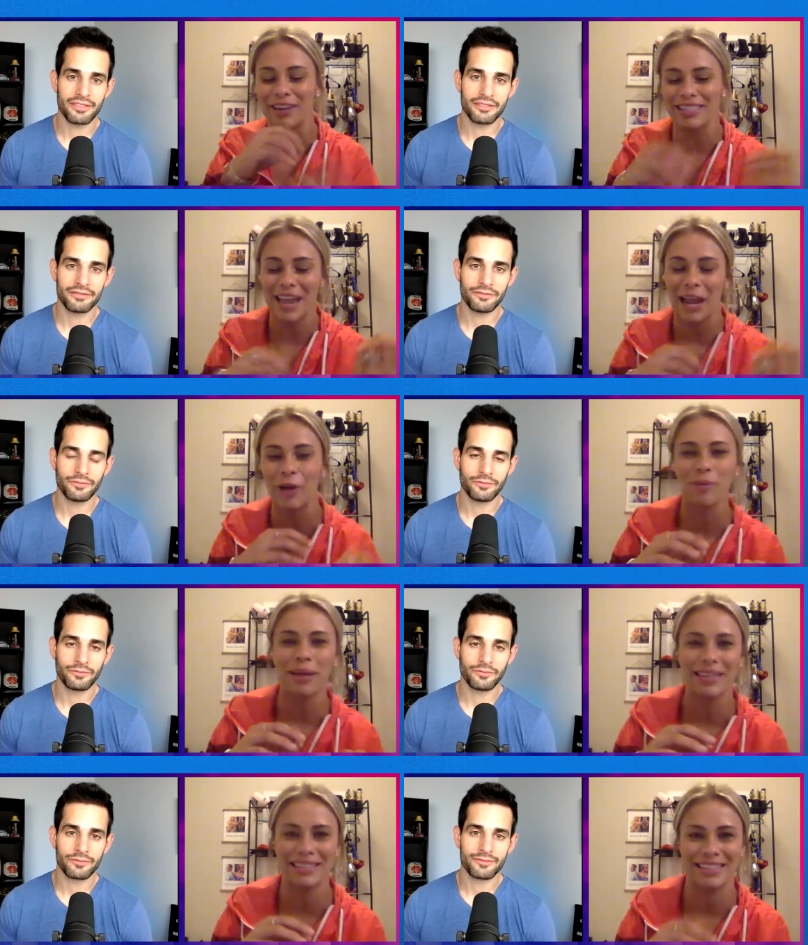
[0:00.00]

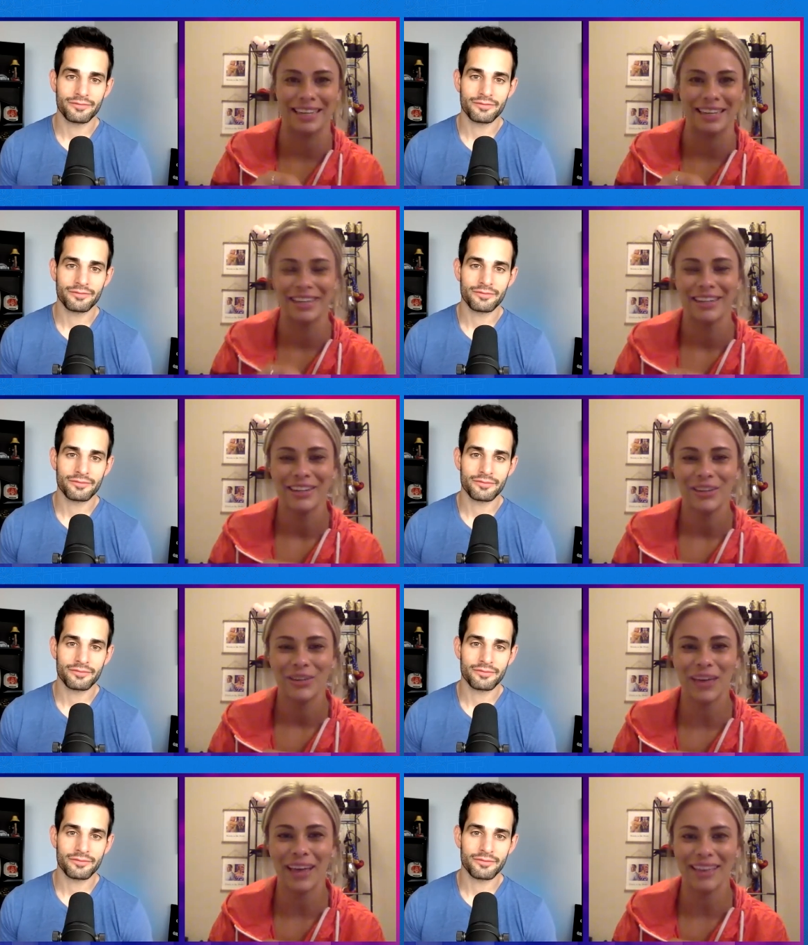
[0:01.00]
Speaker 1: entanglements, and
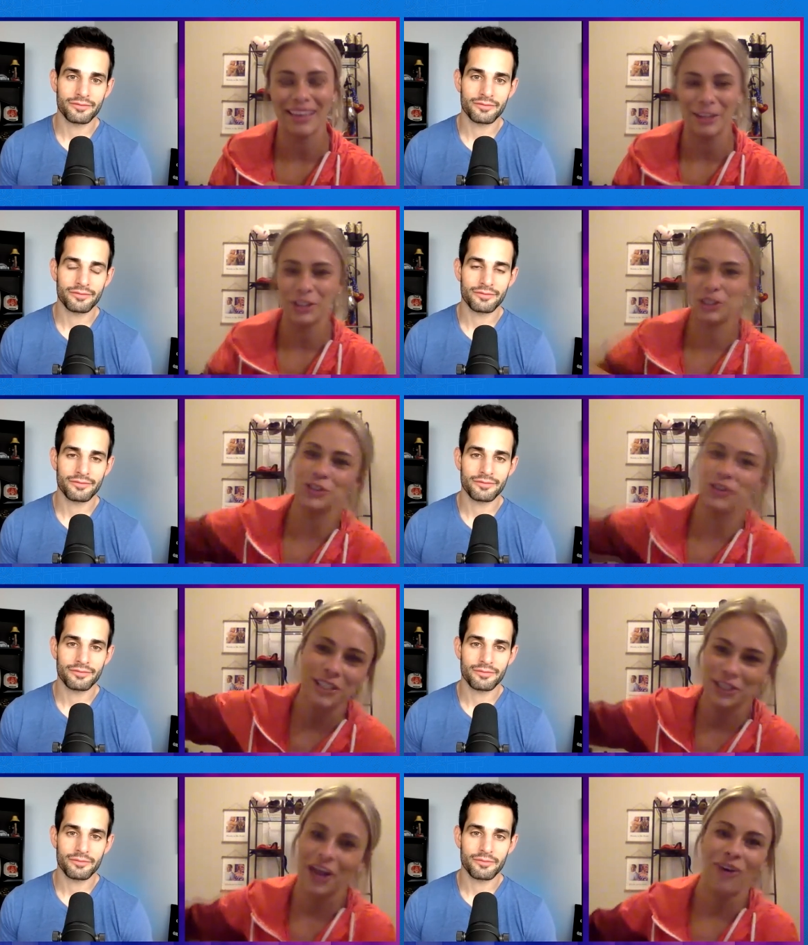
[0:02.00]
you'll get like
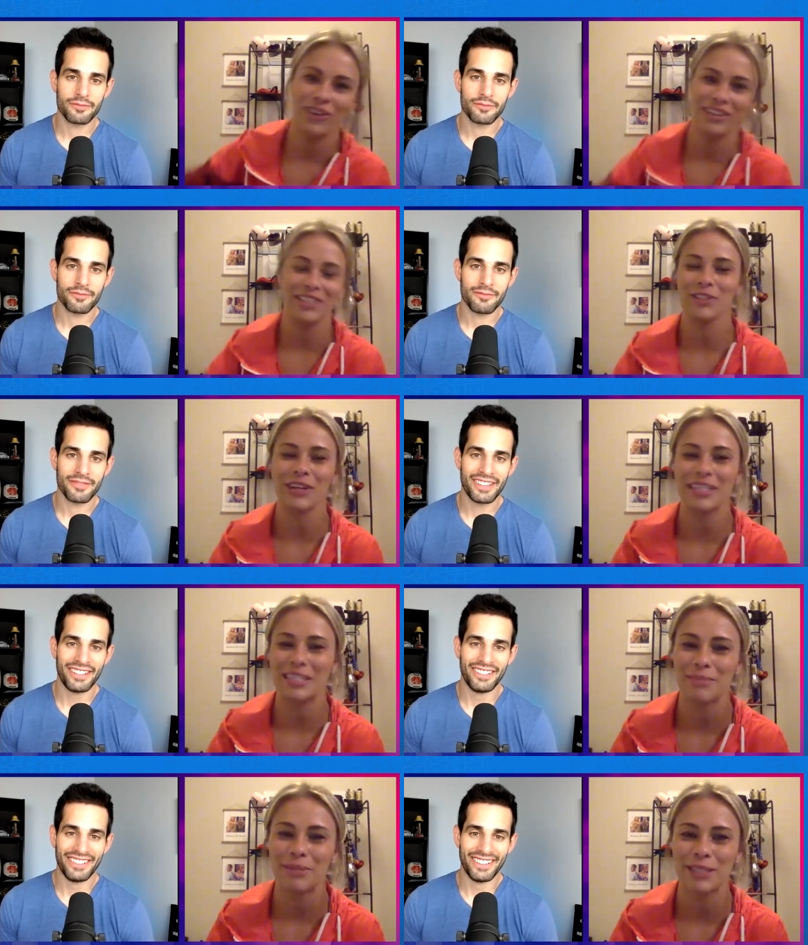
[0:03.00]
stretched out in these
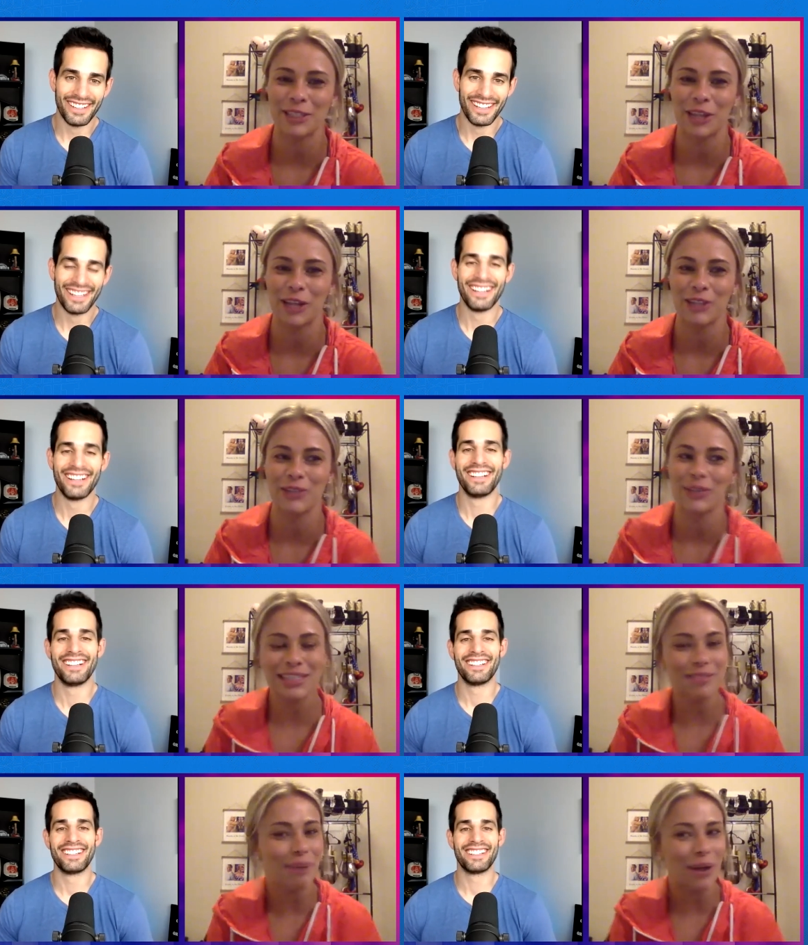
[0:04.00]
crazy positions.
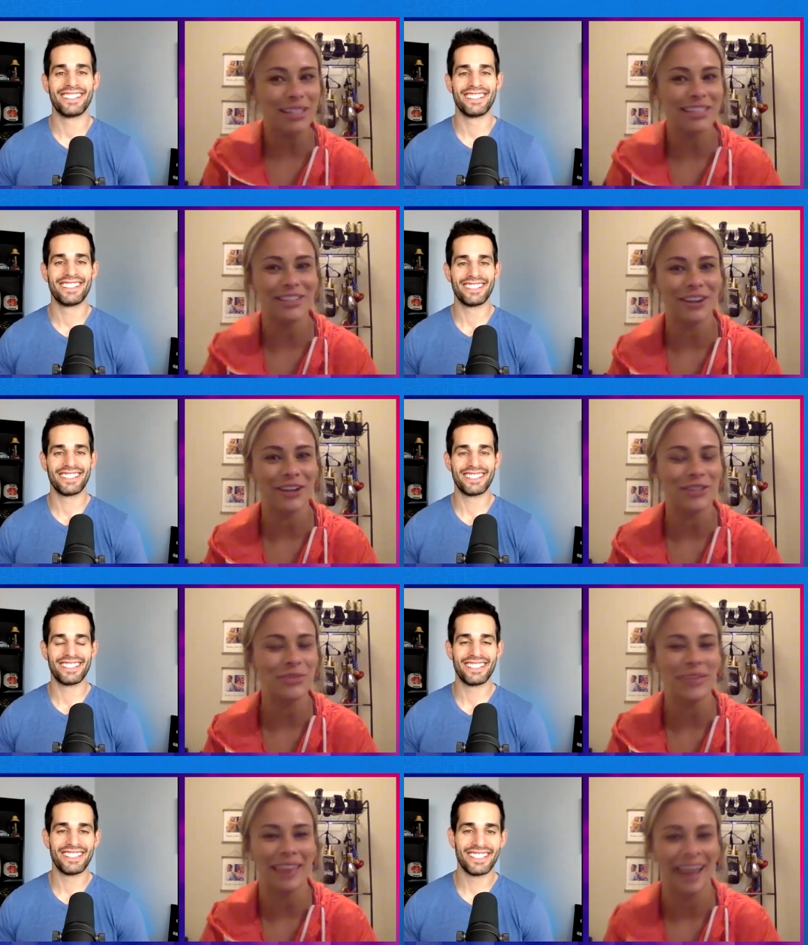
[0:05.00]
Whereas in boxing, you're not
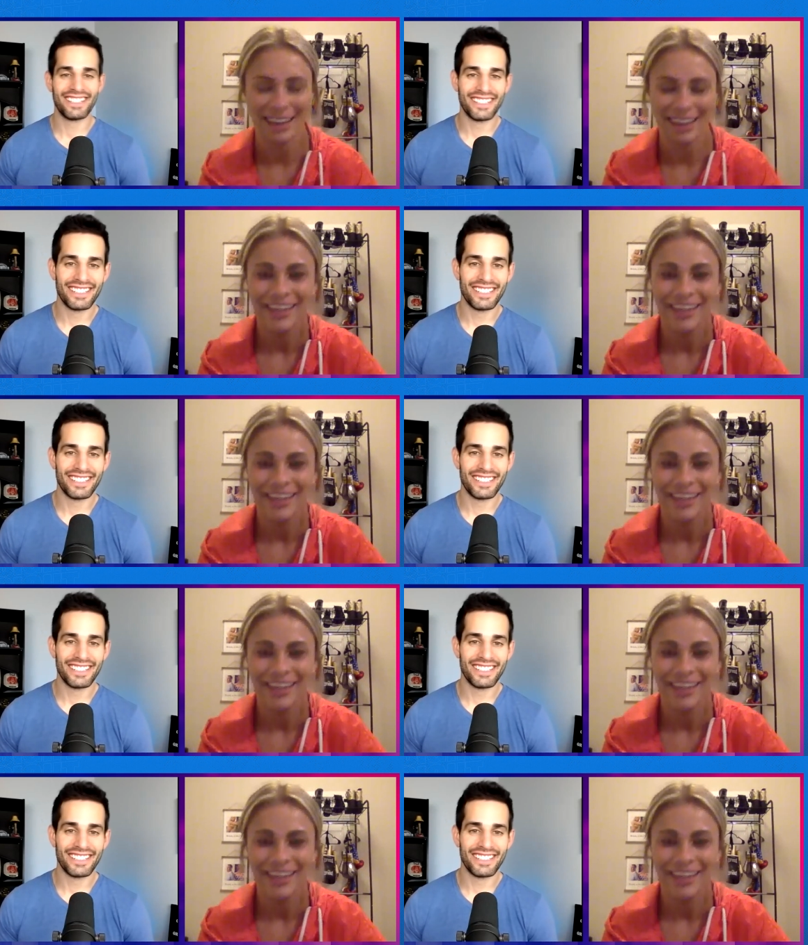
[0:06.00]
doing that.